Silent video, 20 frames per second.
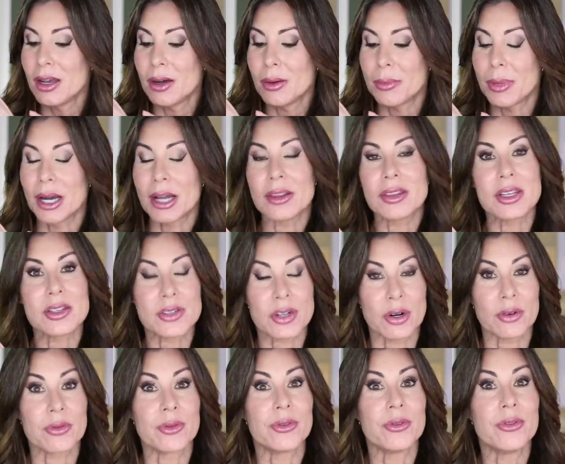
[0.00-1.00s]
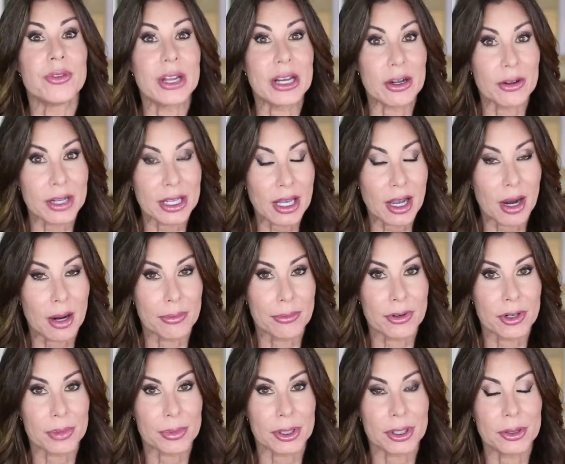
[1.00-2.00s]
But these are very
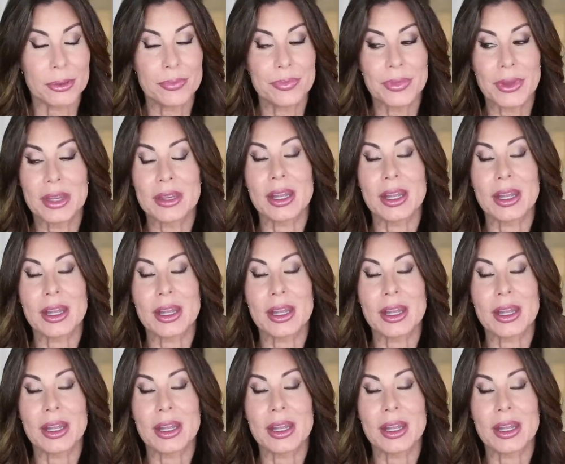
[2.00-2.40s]
comfortable.